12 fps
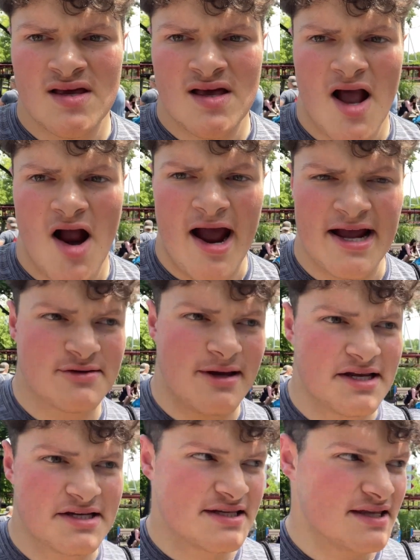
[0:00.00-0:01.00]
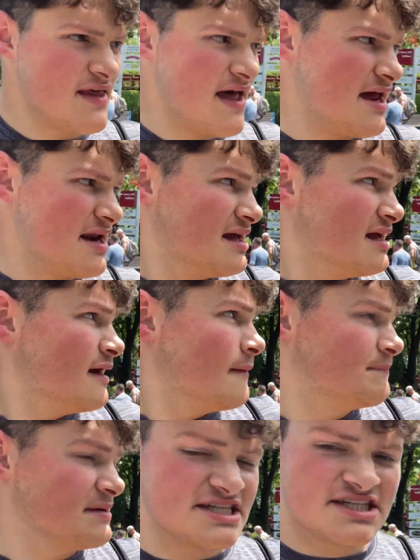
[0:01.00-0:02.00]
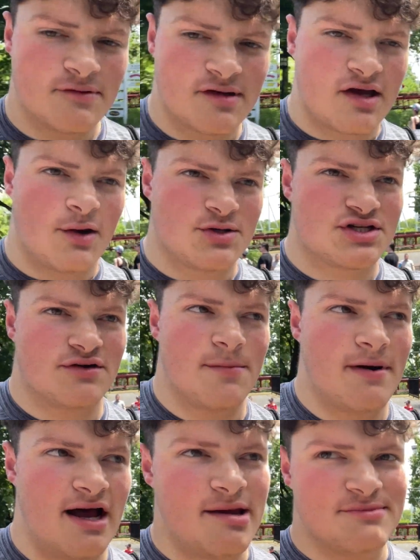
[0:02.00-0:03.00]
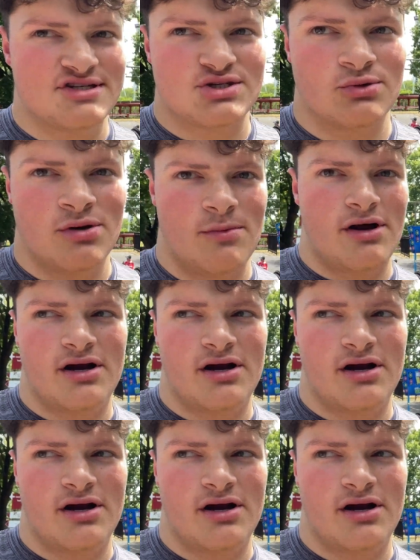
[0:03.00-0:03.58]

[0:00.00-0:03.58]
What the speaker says: All right, so I just did that beast of a coaster right behind me, Storm Runner.